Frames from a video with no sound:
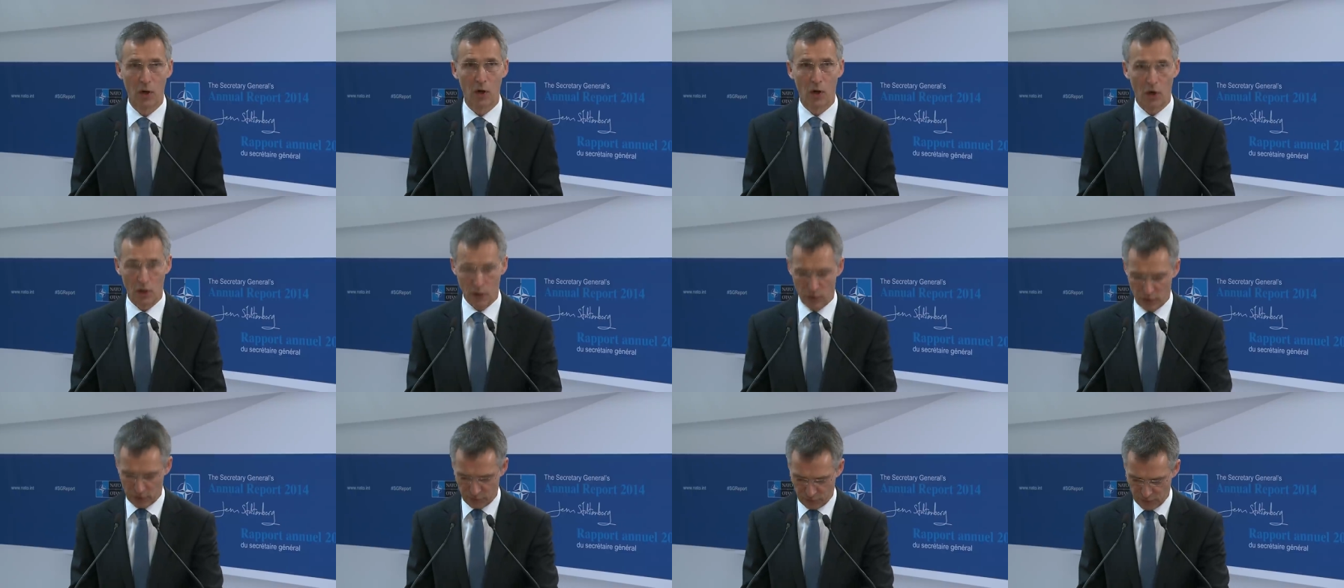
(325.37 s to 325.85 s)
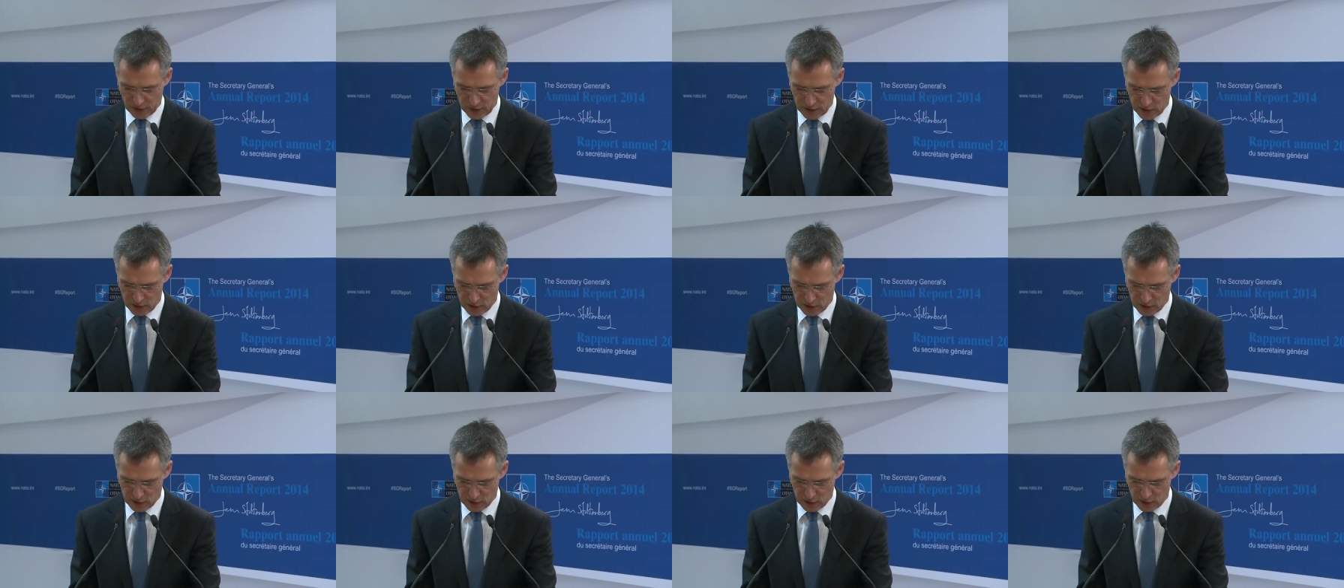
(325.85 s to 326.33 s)
on
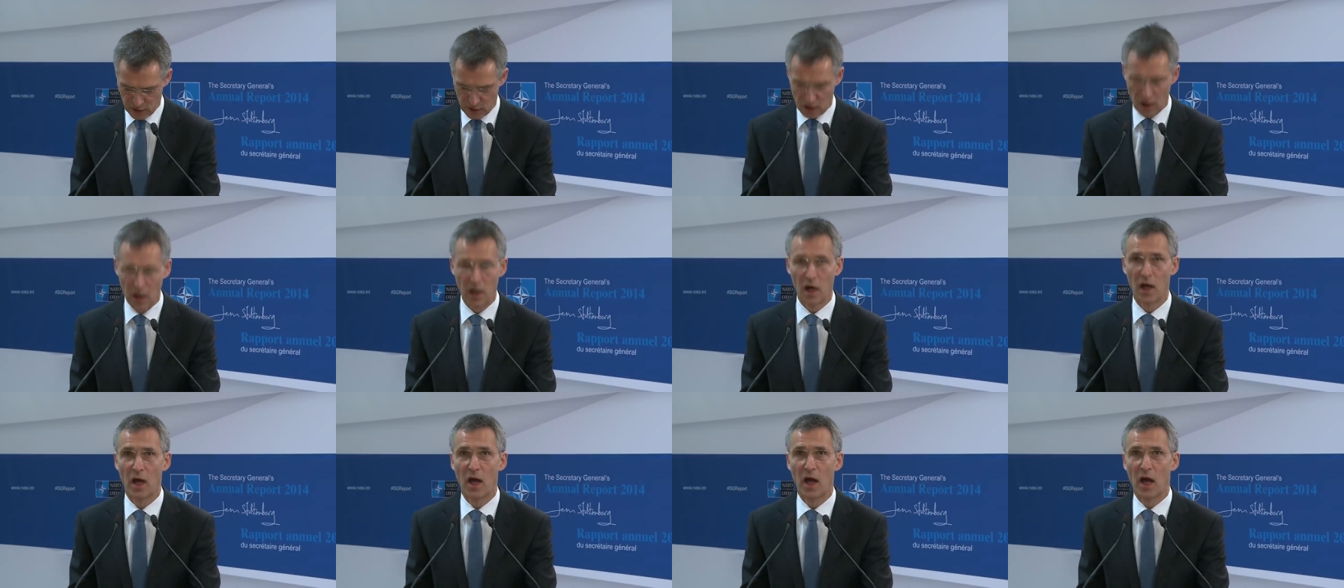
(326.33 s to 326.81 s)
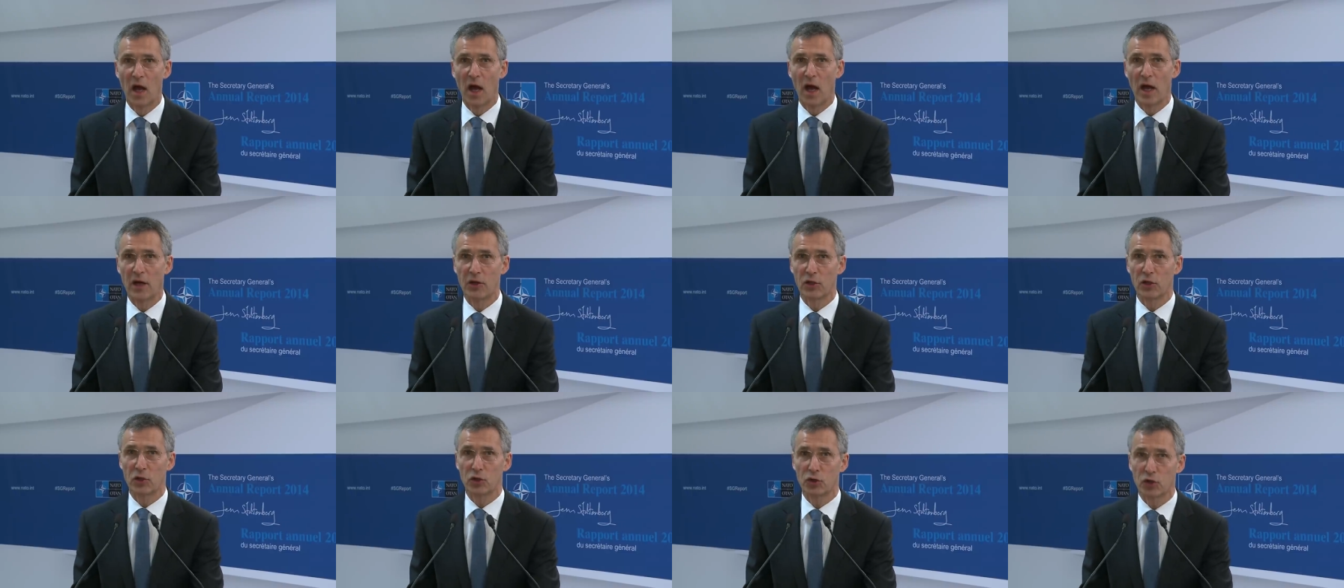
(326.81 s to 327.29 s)
defense,
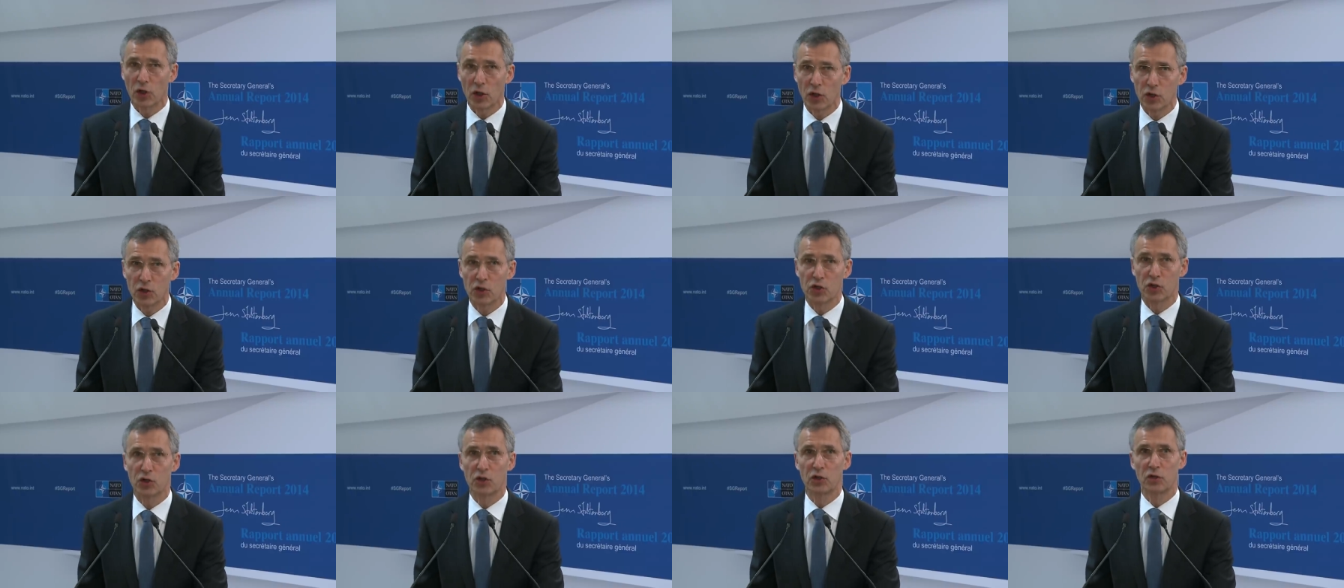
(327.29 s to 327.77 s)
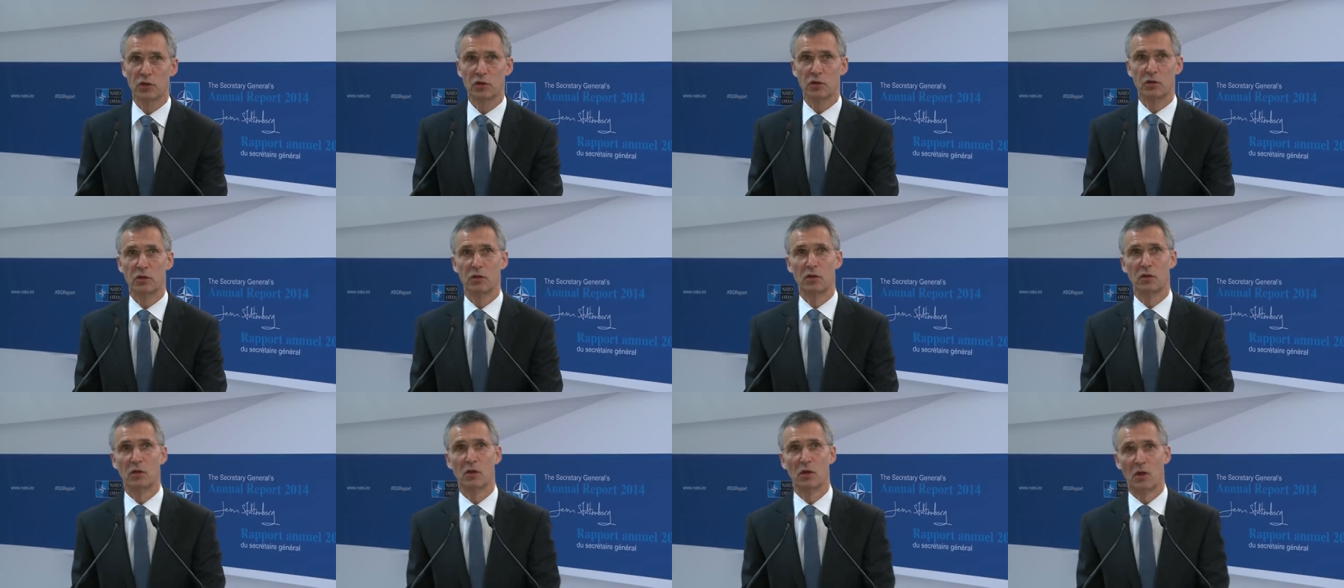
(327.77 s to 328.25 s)
a reduction
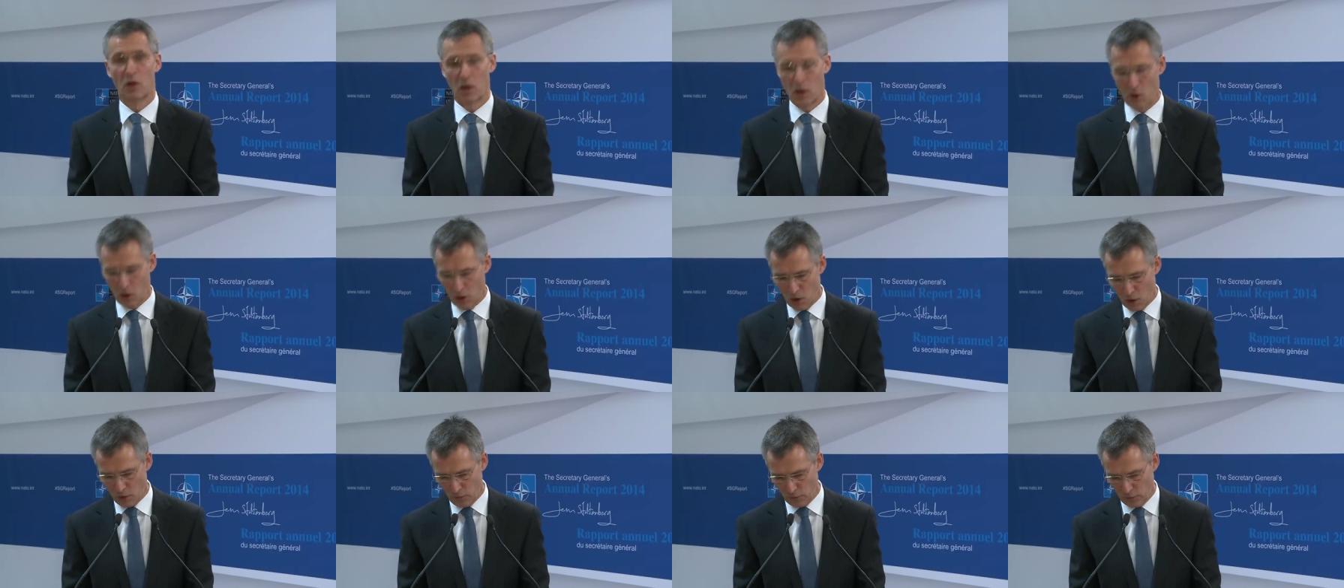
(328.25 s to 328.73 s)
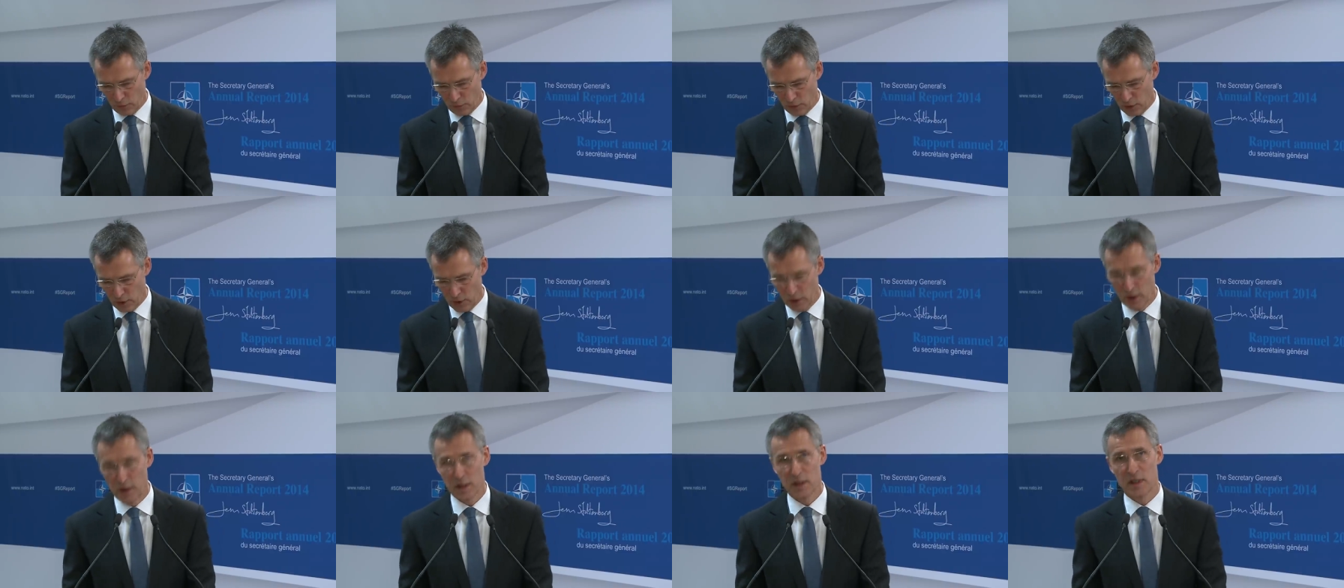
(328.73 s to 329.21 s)
of
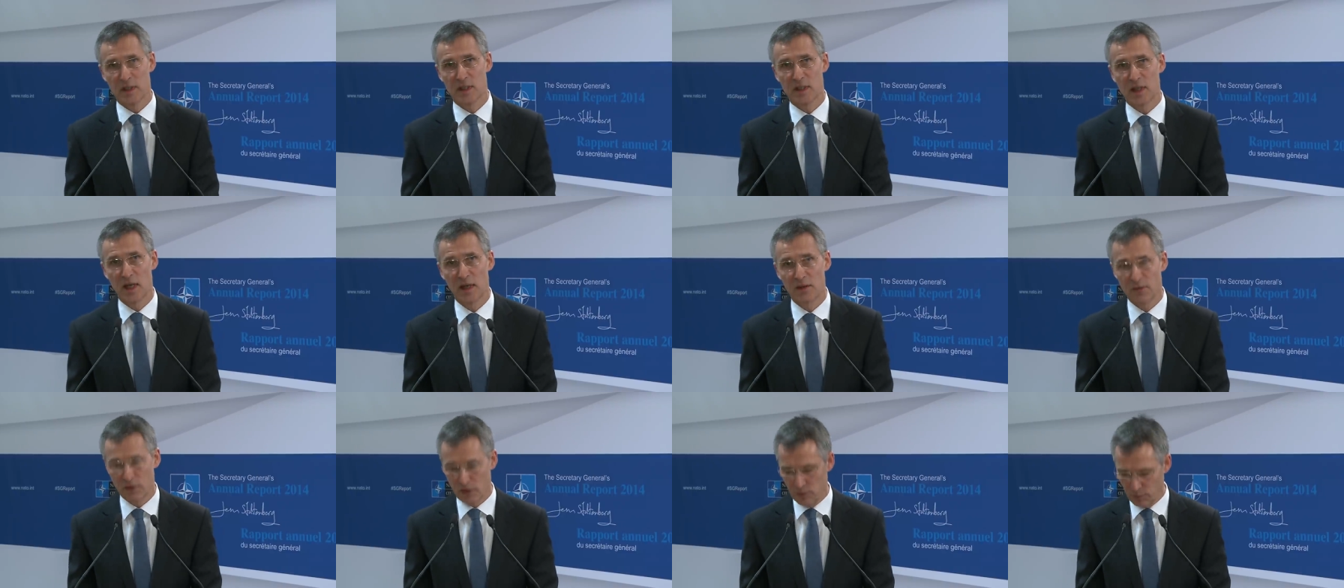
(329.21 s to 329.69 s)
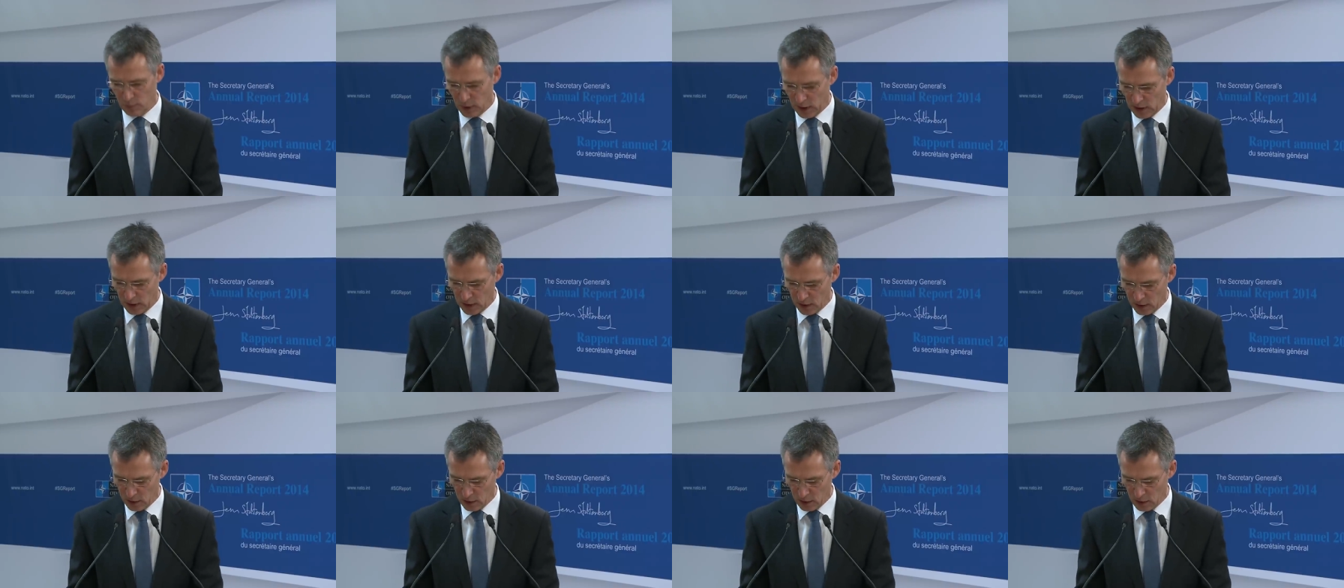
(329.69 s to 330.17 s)
$7
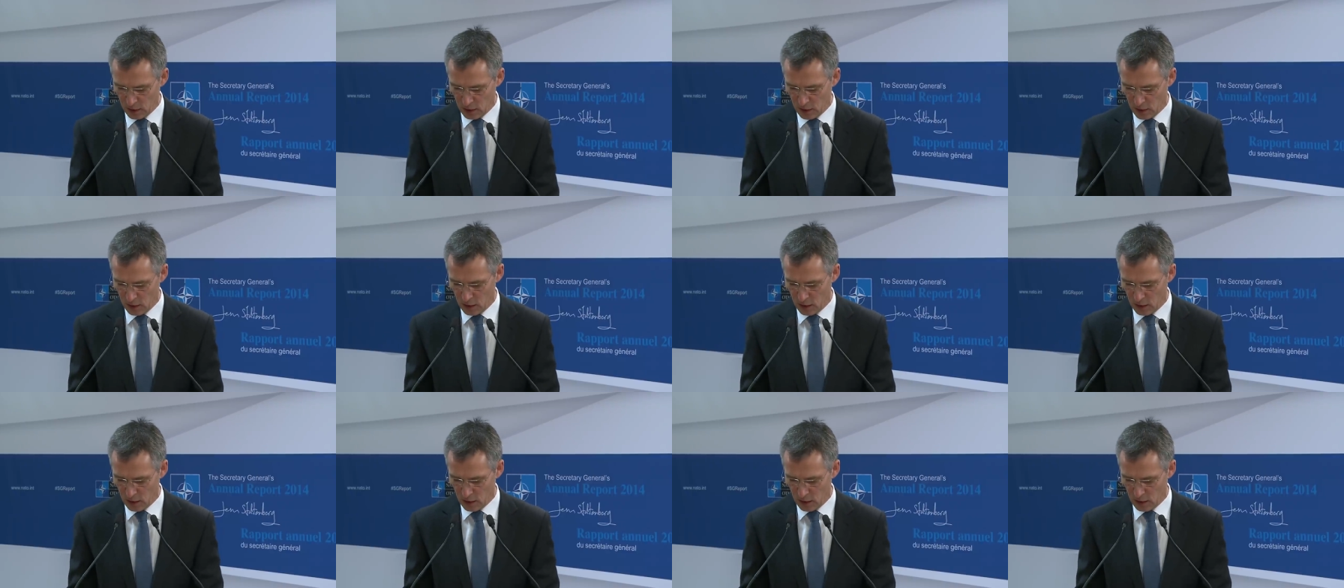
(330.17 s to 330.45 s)
billion